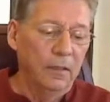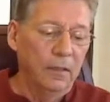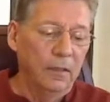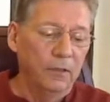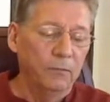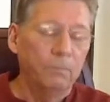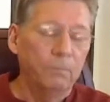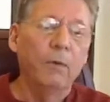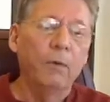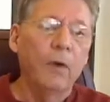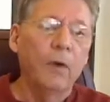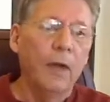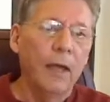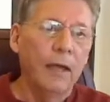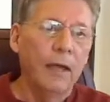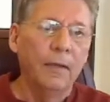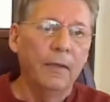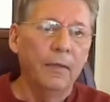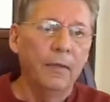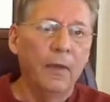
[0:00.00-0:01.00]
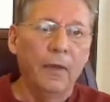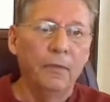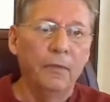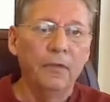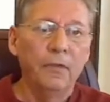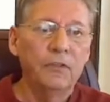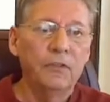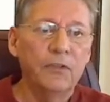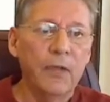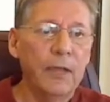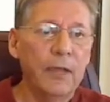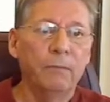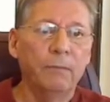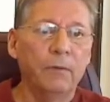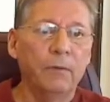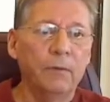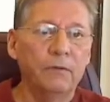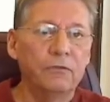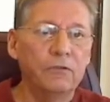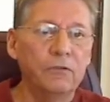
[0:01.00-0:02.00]
The
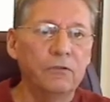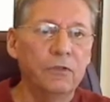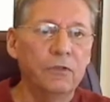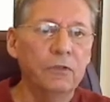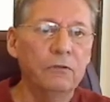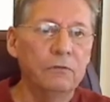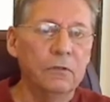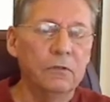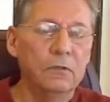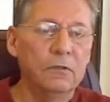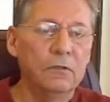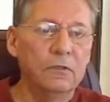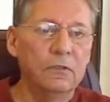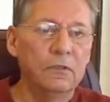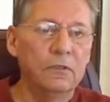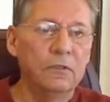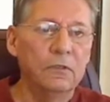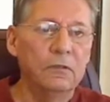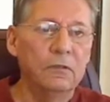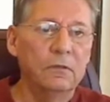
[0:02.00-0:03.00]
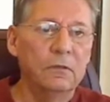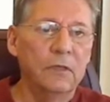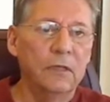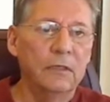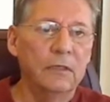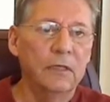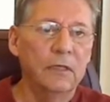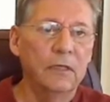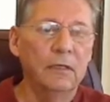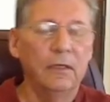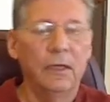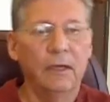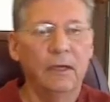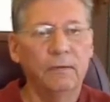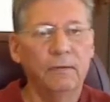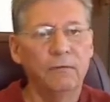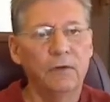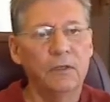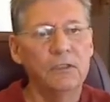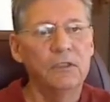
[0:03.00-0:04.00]
sample of students attending
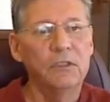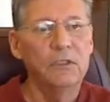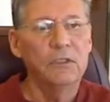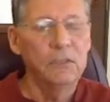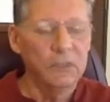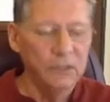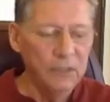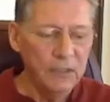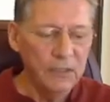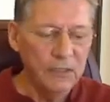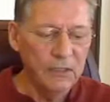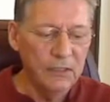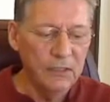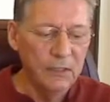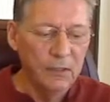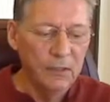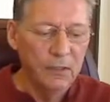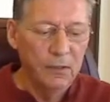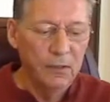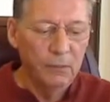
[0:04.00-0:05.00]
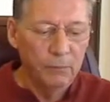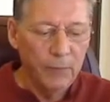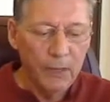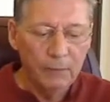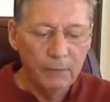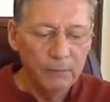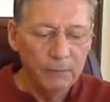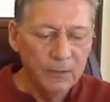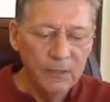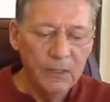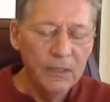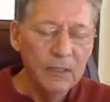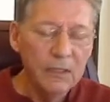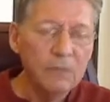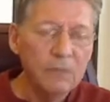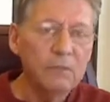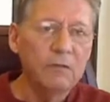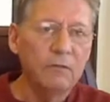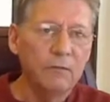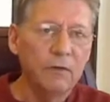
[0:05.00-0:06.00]
FRCC probably
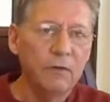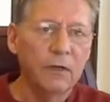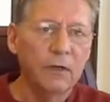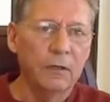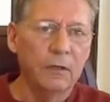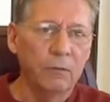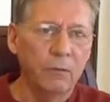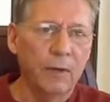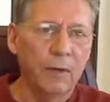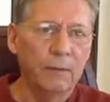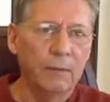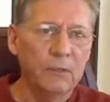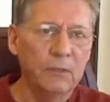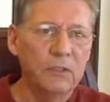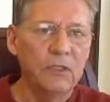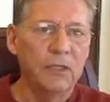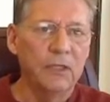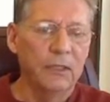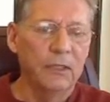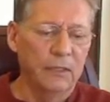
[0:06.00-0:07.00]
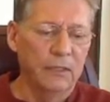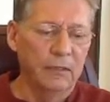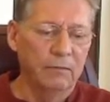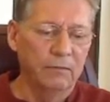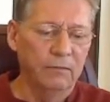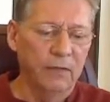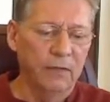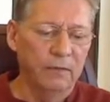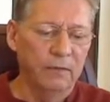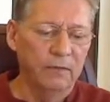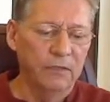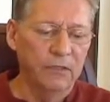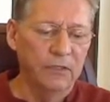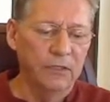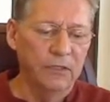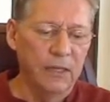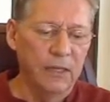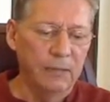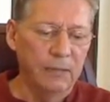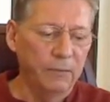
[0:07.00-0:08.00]
isn't very representative of a
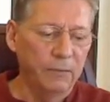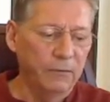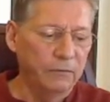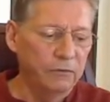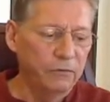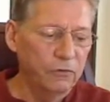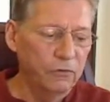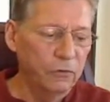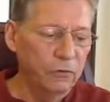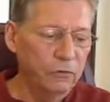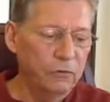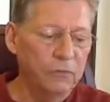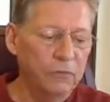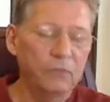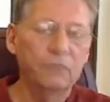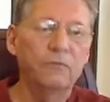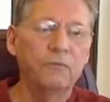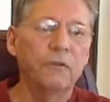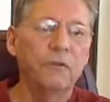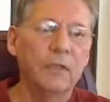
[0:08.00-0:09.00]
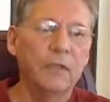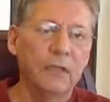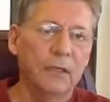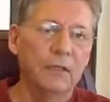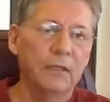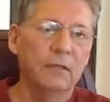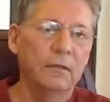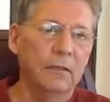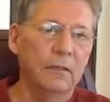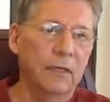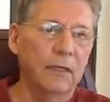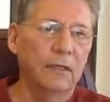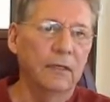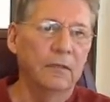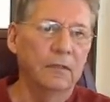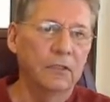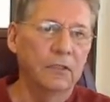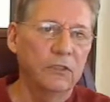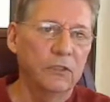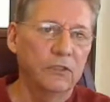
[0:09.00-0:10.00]
sample of students for the
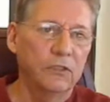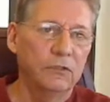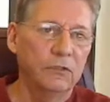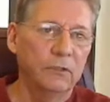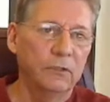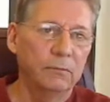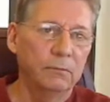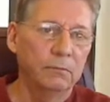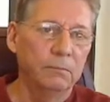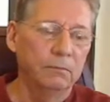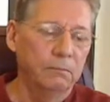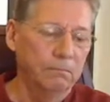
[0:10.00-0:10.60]
entire system.